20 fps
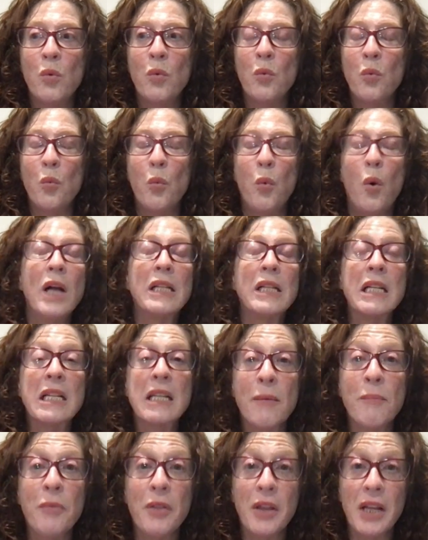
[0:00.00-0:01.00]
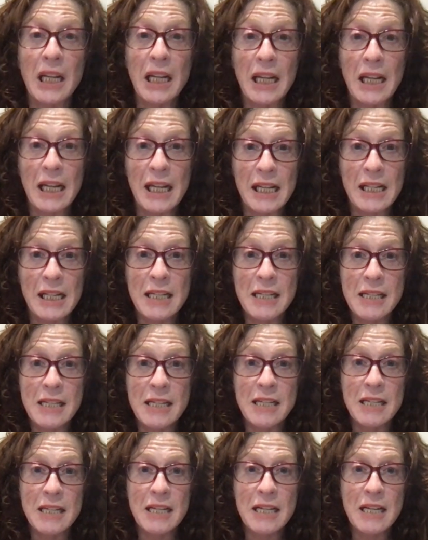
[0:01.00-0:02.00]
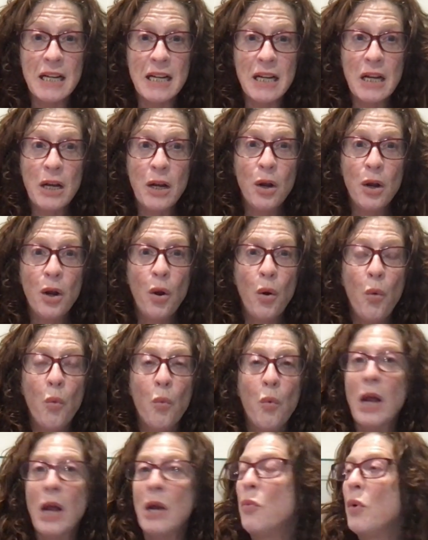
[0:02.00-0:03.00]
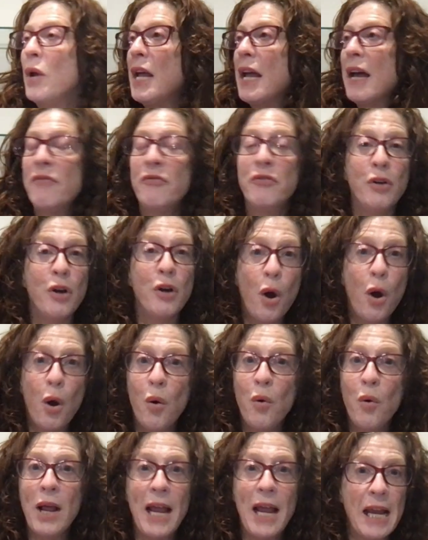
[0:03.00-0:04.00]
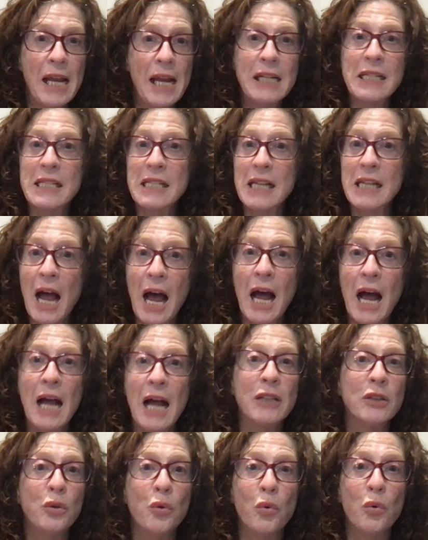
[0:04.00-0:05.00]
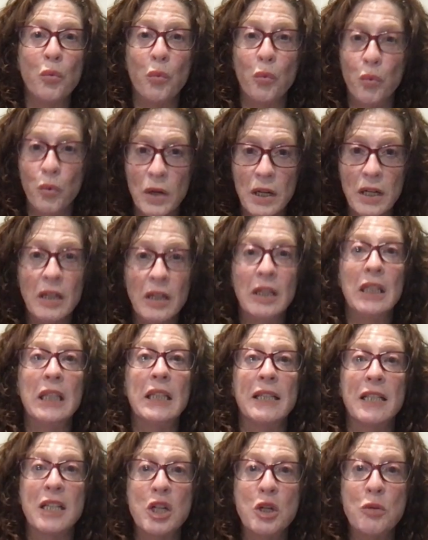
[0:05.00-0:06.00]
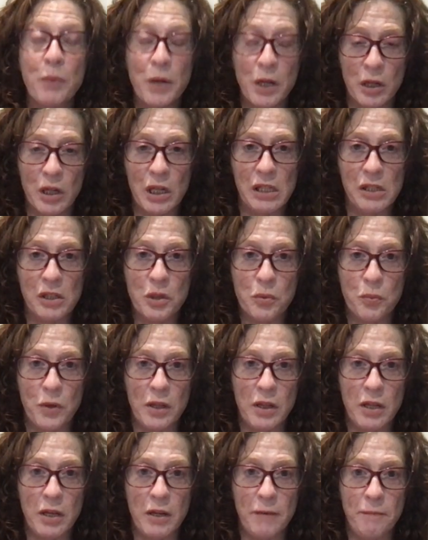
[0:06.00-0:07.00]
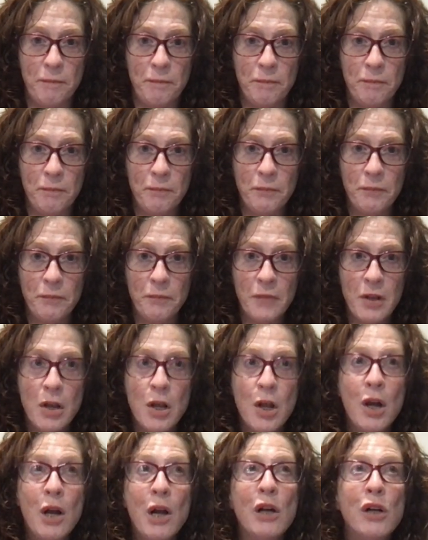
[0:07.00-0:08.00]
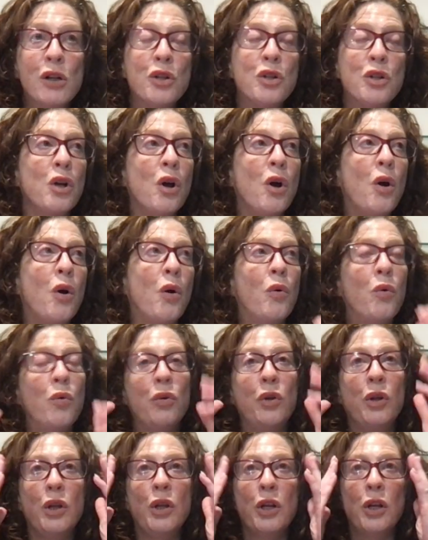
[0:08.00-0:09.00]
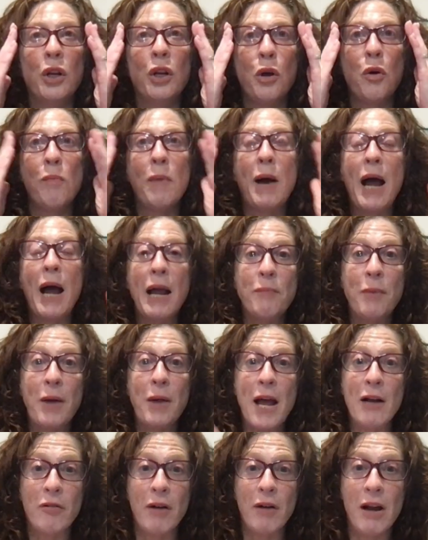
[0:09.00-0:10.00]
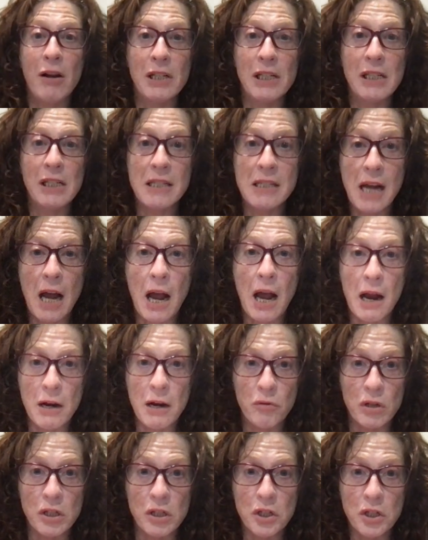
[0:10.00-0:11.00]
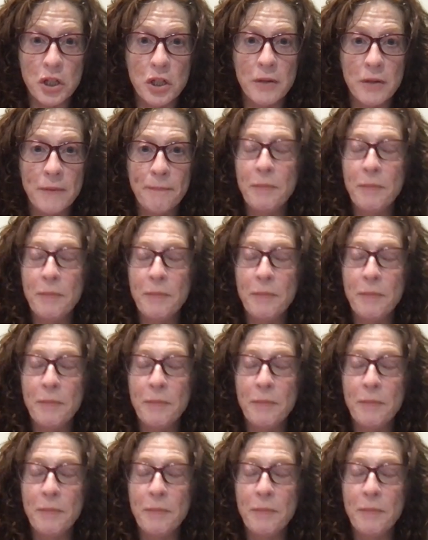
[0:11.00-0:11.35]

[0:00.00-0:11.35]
what something is when we have no hands on real experience with it. So, my background is Irish.